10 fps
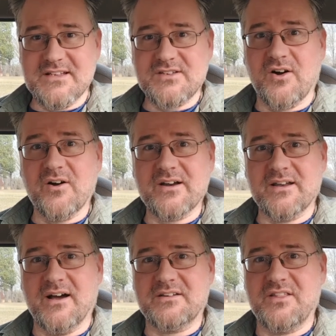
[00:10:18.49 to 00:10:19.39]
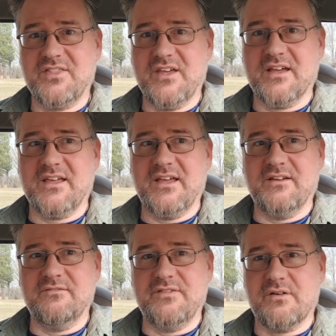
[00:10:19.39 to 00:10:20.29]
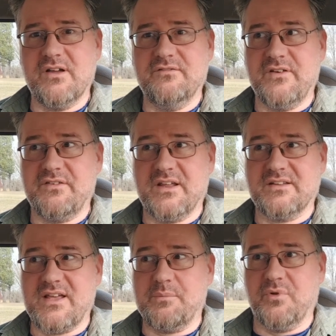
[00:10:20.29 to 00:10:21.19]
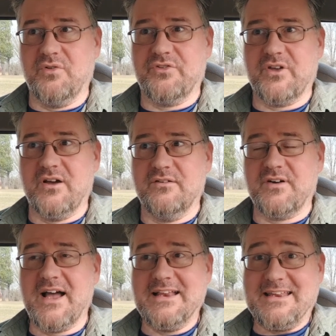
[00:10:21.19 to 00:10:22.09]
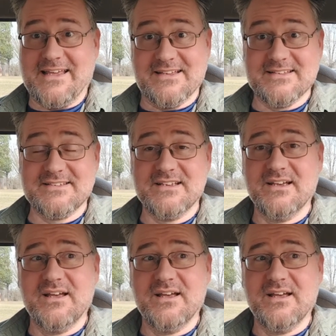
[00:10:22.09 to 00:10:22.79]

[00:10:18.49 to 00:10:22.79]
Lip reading: It's hard not to think in very vivid examples of ideas.